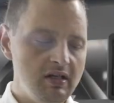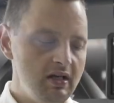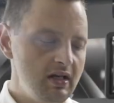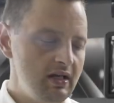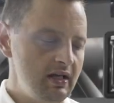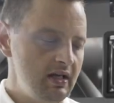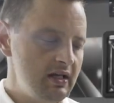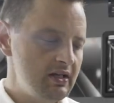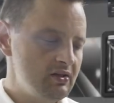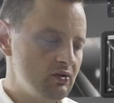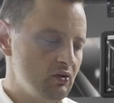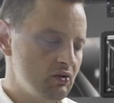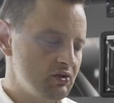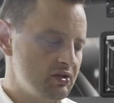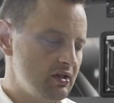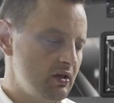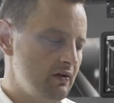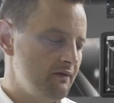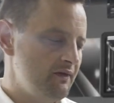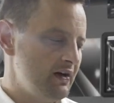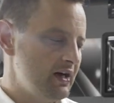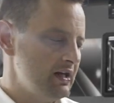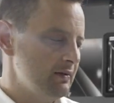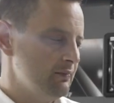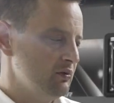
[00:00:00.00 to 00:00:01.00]
in the AC
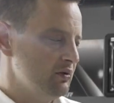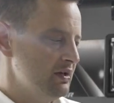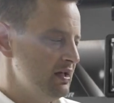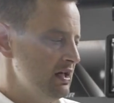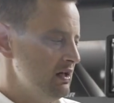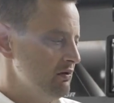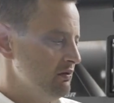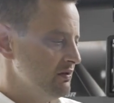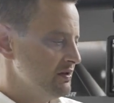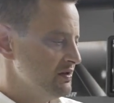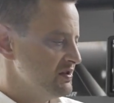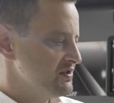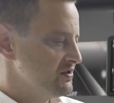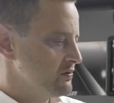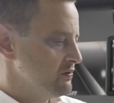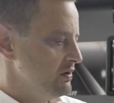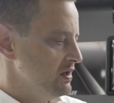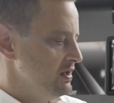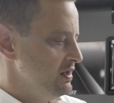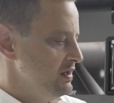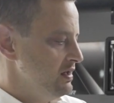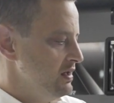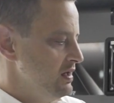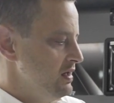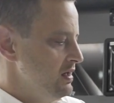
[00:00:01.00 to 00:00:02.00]
power, solar
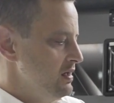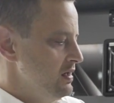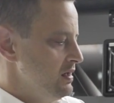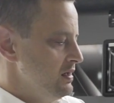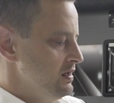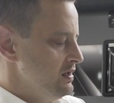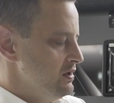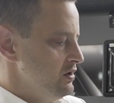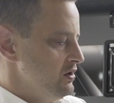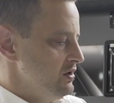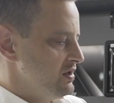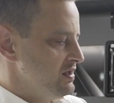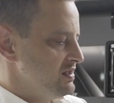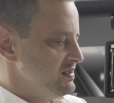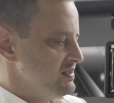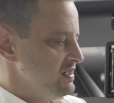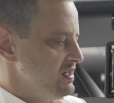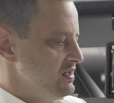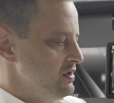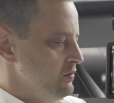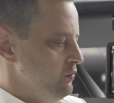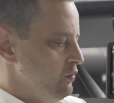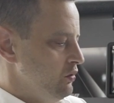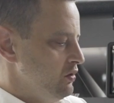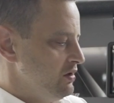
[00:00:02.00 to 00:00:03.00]
power, DC yep. power,
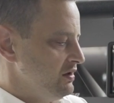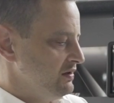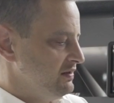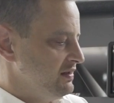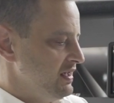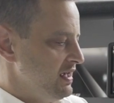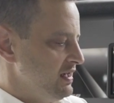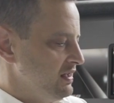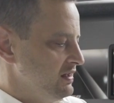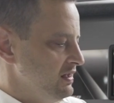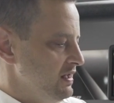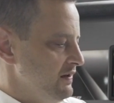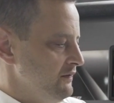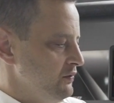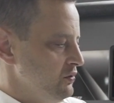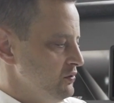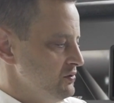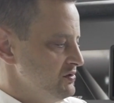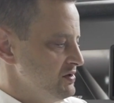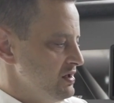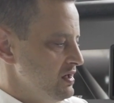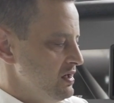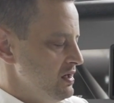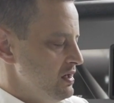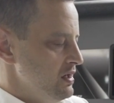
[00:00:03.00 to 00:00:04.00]
charges your
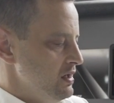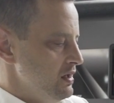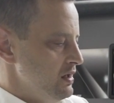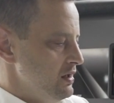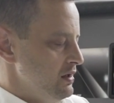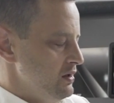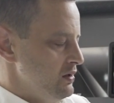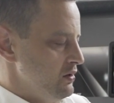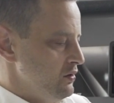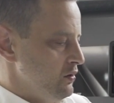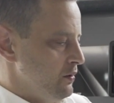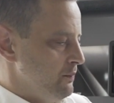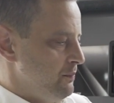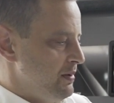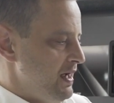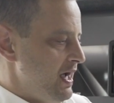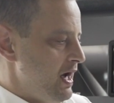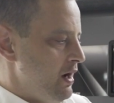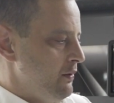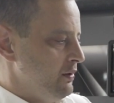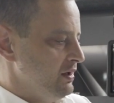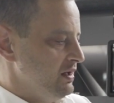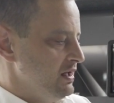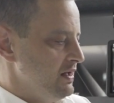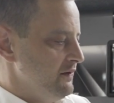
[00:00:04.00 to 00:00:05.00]
batteries, powers your loads and
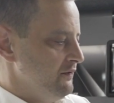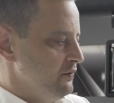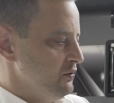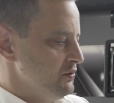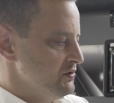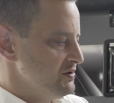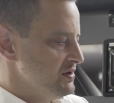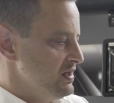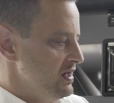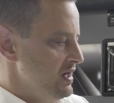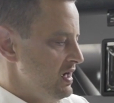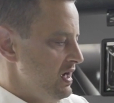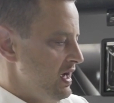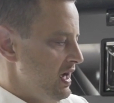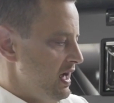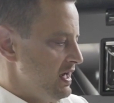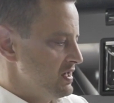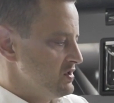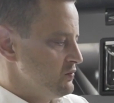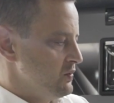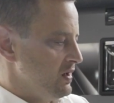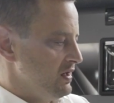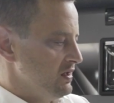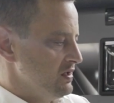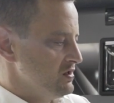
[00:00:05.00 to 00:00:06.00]
all that. So yep. the
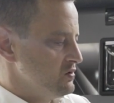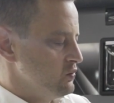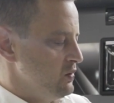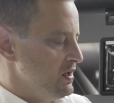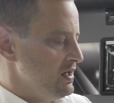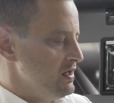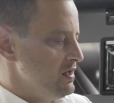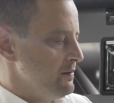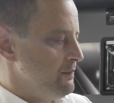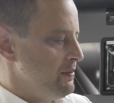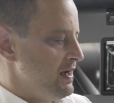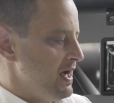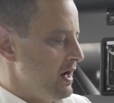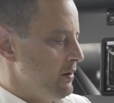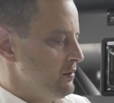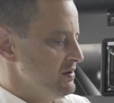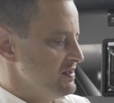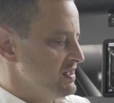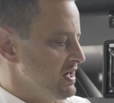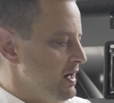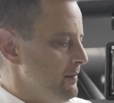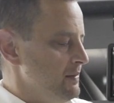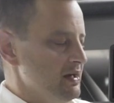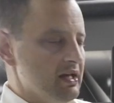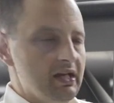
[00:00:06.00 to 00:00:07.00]
main interface that
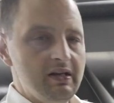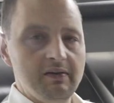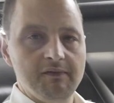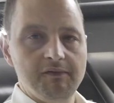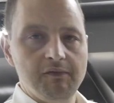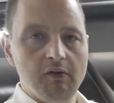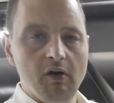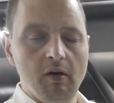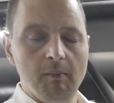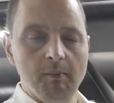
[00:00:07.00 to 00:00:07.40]
customers are going to